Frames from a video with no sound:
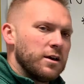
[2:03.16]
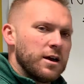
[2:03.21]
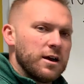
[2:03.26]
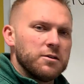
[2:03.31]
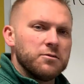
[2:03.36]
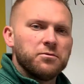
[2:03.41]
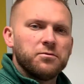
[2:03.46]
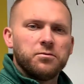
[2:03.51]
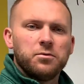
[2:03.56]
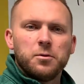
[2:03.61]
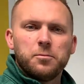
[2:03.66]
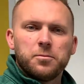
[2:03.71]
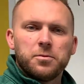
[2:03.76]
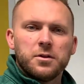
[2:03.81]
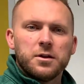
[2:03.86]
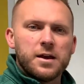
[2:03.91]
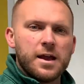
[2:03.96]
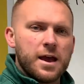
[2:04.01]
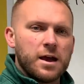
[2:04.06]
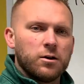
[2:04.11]
and flip the
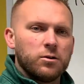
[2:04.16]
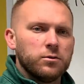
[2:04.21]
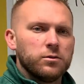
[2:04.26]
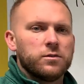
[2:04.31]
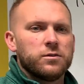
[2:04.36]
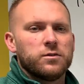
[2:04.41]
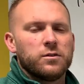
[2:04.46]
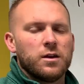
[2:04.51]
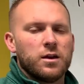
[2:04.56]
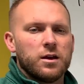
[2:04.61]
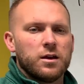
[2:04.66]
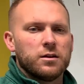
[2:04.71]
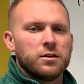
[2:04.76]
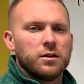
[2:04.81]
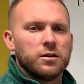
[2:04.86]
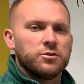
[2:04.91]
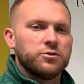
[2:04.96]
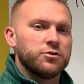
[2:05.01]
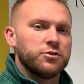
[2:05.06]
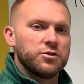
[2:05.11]
nouns
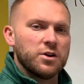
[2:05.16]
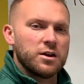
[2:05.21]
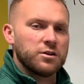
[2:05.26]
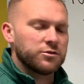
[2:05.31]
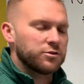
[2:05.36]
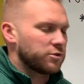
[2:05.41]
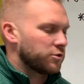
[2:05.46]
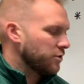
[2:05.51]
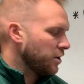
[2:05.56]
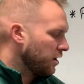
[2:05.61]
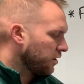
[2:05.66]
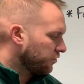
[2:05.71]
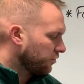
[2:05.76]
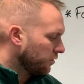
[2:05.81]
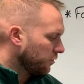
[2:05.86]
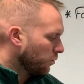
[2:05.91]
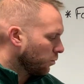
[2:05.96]
and change the direction,